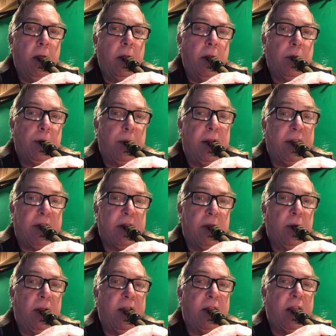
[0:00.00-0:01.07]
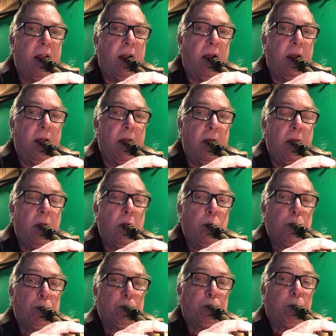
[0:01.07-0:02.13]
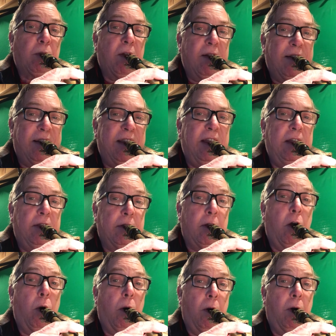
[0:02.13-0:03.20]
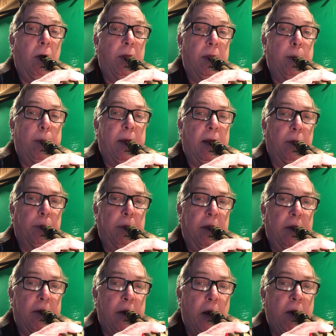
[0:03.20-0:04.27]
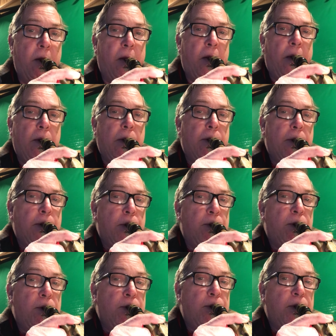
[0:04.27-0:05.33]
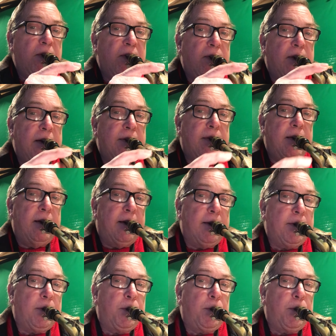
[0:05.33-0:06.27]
it's resting right there. Teeth go on the mouthpiece. Right there.